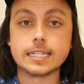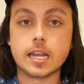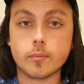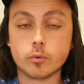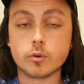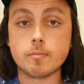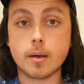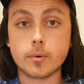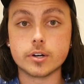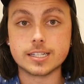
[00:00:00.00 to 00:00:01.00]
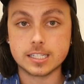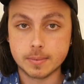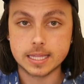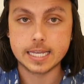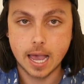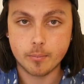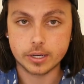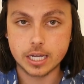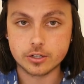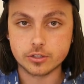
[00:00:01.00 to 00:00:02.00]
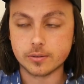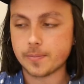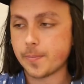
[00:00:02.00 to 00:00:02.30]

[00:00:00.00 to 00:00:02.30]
damn it, remember to submit the application.